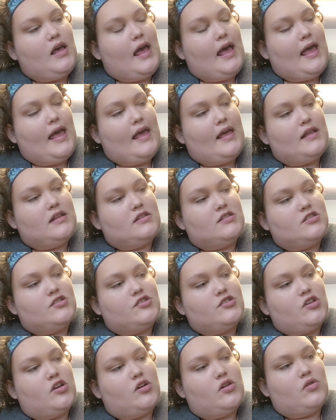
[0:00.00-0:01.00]
And
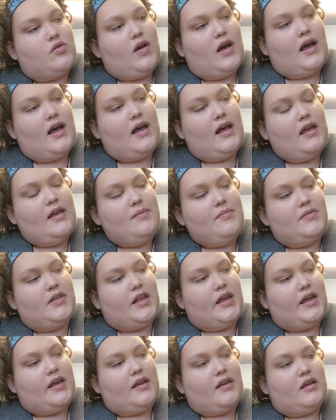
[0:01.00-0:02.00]
so I'm,
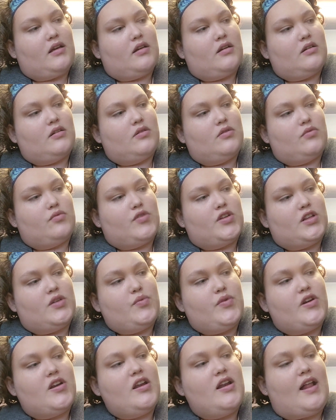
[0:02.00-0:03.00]
like, really
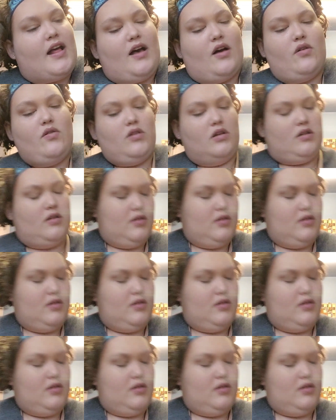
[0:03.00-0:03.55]
weirded out,